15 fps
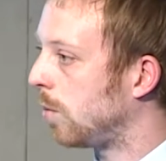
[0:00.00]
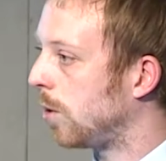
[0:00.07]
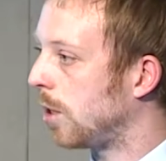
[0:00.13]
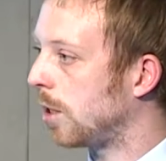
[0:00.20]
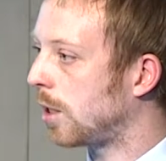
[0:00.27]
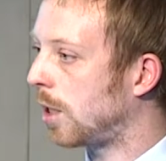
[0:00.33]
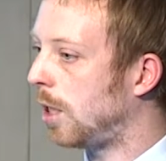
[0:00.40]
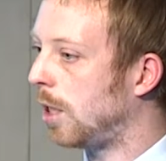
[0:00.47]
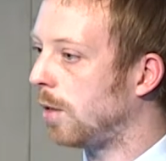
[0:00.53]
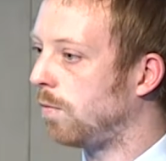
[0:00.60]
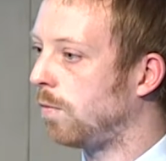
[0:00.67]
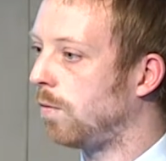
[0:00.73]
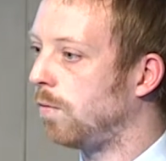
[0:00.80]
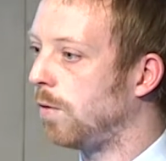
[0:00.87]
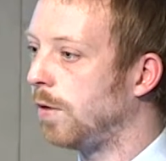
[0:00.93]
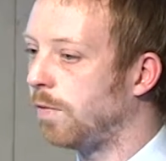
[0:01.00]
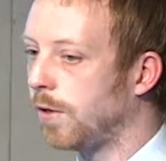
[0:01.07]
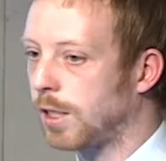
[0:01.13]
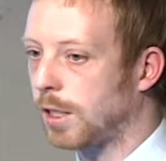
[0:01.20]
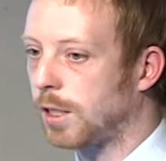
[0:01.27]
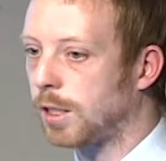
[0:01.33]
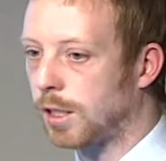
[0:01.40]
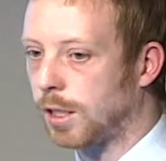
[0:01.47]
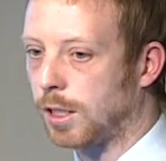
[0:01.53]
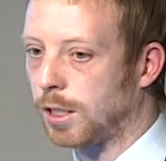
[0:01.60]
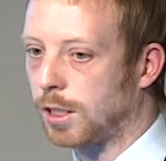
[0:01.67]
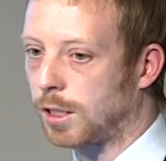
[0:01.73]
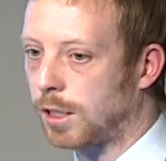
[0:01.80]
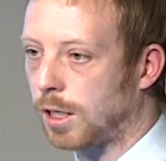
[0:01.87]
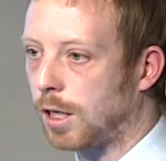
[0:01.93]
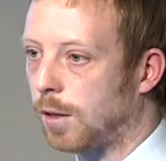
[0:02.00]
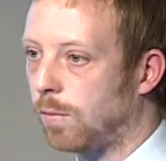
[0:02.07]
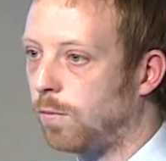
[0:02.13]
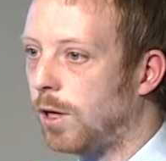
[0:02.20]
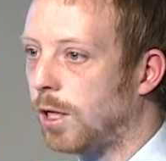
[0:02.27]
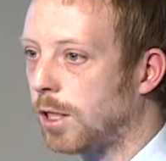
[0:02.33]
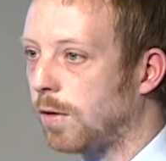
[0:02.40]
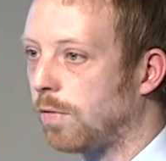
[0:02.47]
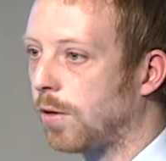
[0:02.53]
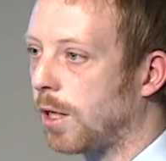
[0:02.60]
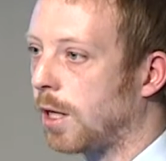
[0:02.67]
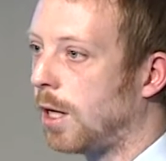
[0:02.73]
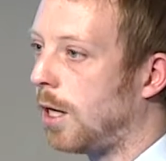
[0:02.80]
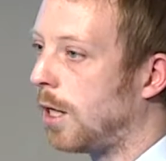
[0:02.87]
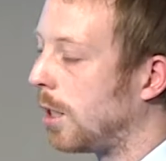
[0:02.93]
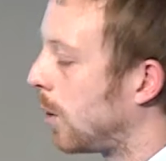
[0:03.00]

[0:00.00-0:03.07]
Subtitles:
with its high revisit and its relatively high